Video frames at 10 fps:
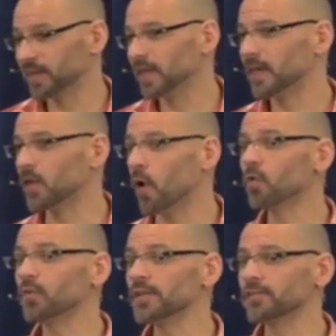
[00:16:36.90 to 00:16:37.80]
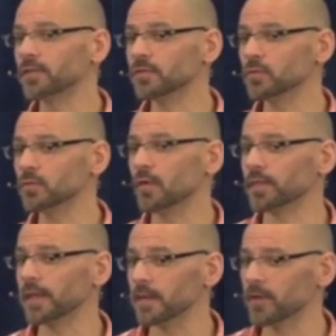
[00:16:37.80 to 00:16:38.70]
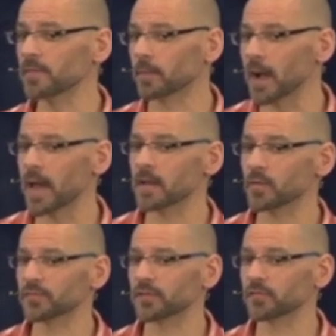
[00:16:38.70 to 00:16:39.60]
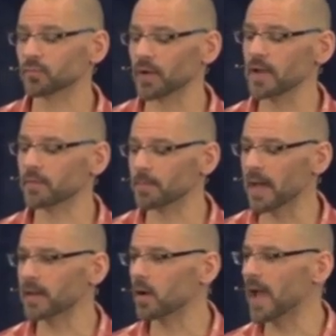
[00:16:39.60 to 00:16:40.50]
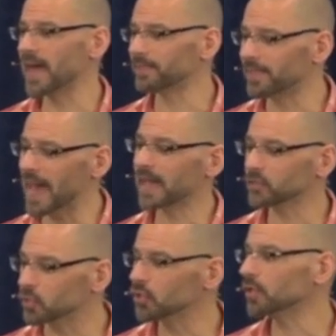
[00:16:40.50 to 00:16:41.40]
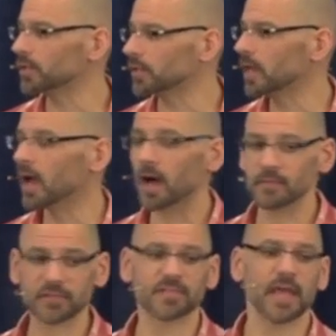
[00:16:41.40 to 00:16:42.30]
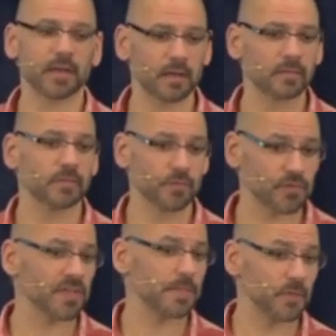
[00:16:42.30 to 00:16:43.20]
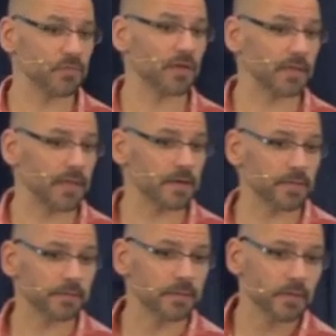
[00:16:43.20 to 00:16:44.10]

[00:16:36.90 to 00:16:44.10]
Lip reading: And the whole reason you know the name Ray Romano is because Ray Romano had that good of a set the first time he was on Letterman.